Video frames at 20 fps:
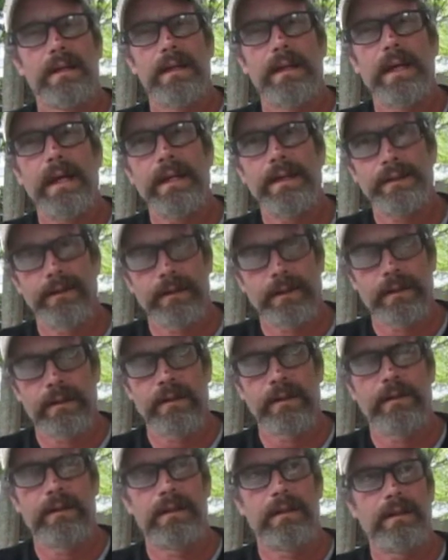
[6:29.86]
and you're
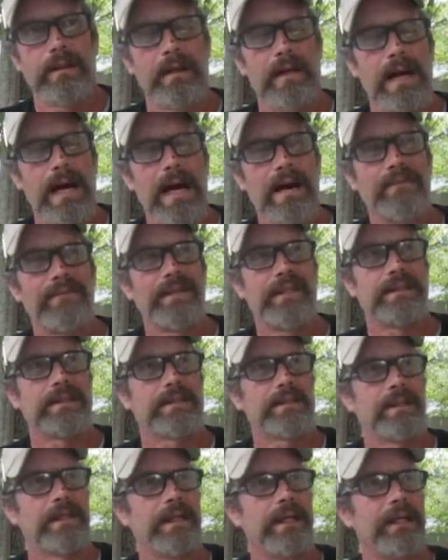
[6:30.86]
gonna
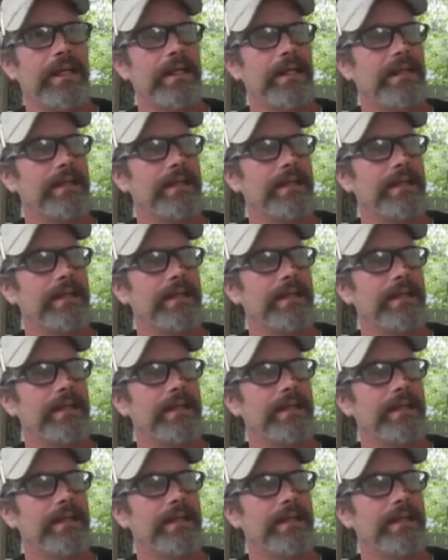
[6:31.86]
obviously